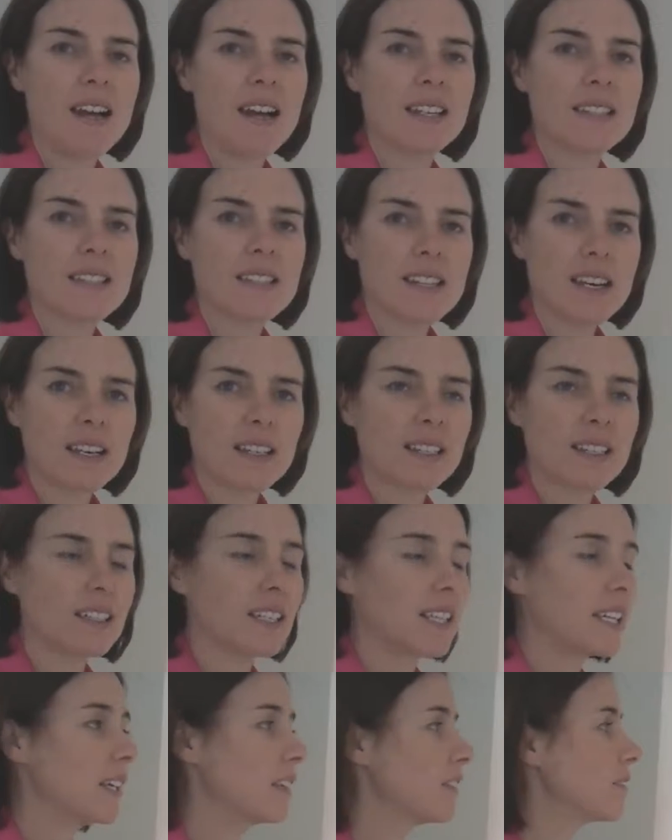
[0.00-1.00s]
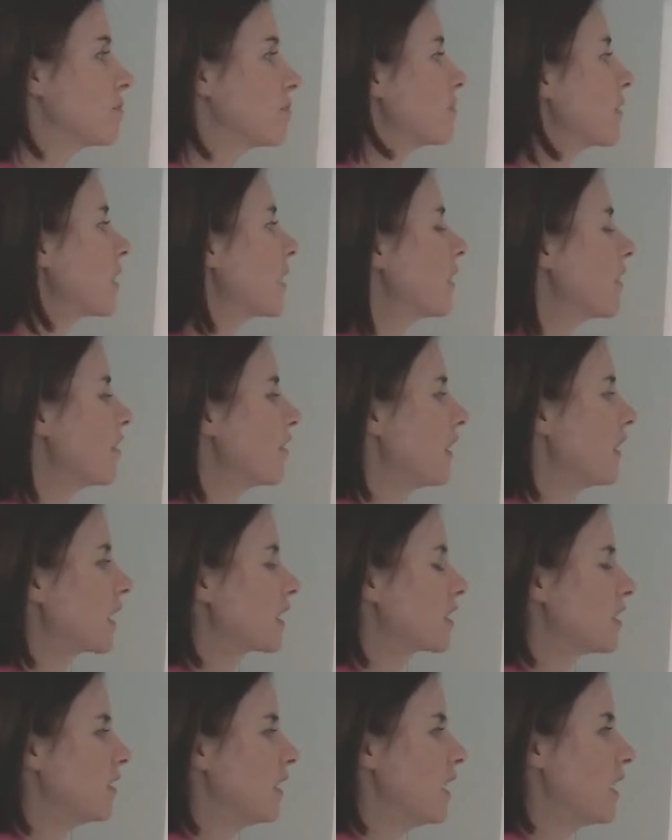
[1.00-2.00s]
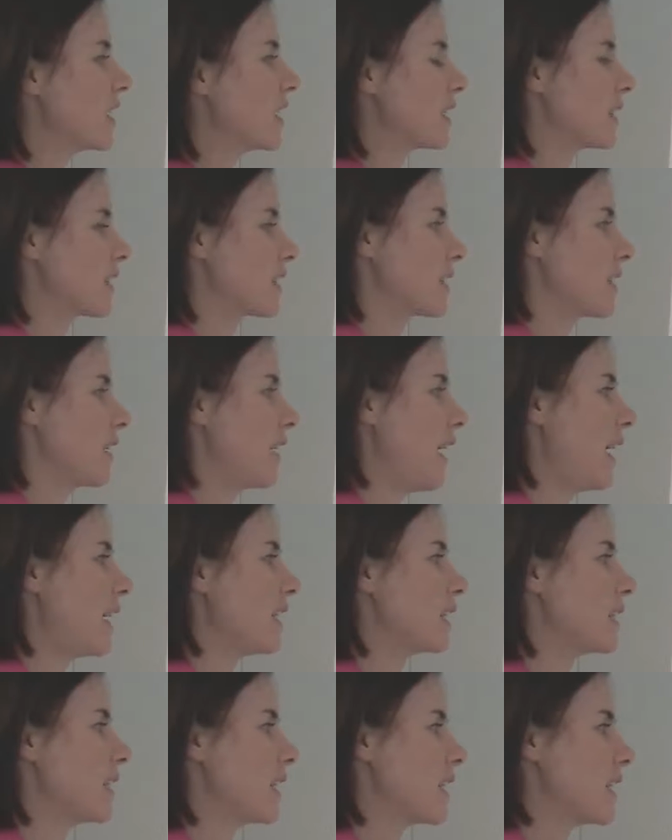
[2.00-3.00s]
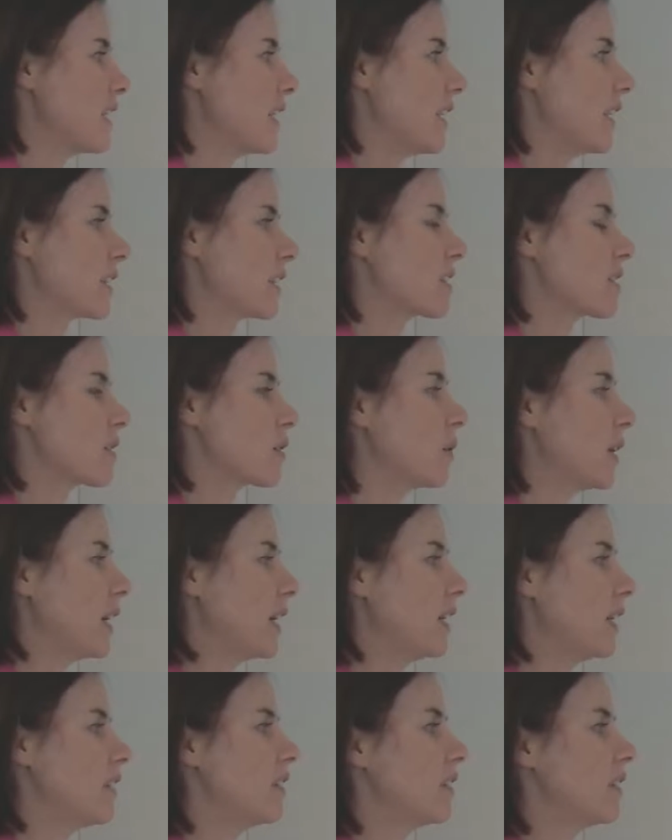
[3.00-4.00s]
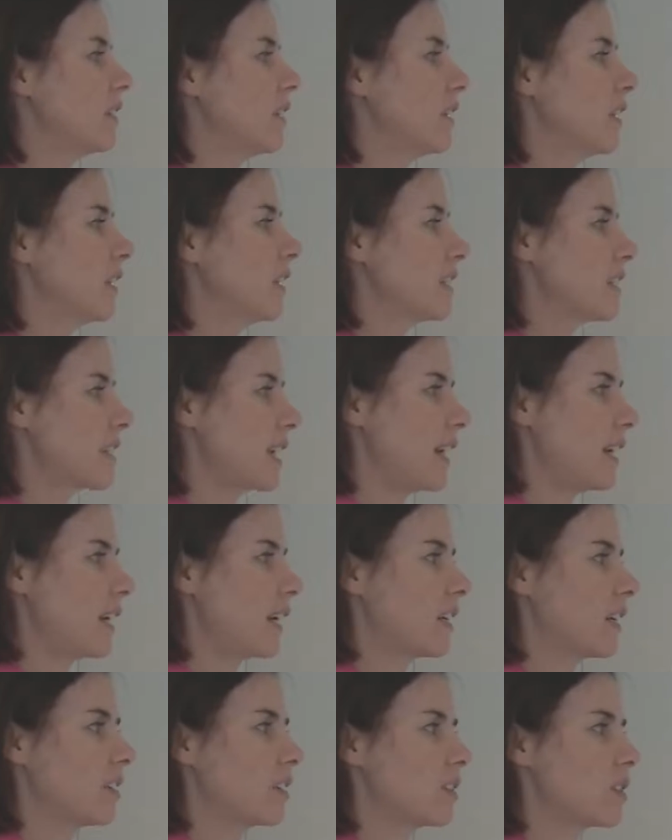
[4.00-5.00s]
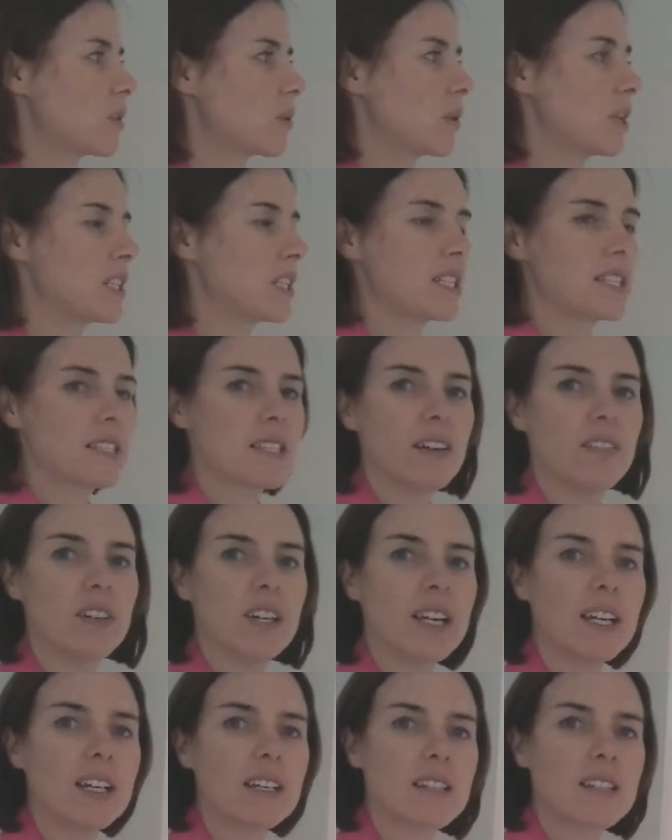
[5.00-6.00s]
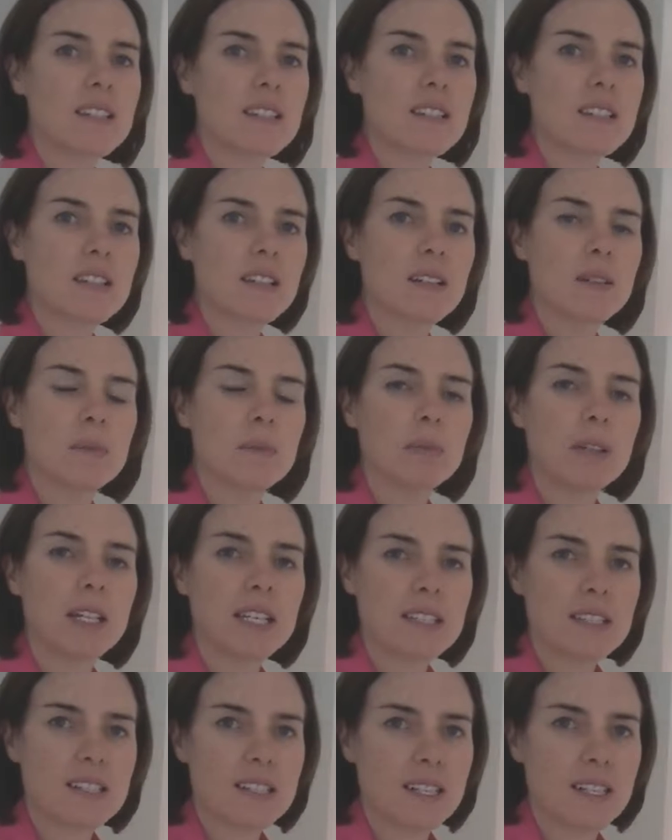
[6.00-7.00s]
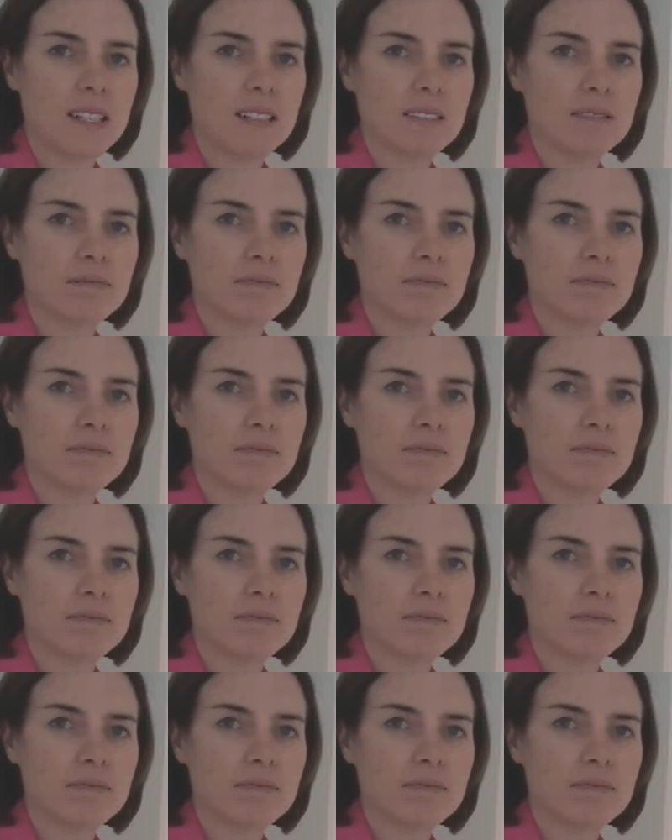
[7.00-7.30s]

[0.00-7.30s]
And secondly, factorise 18x squared, take 27x plus 10.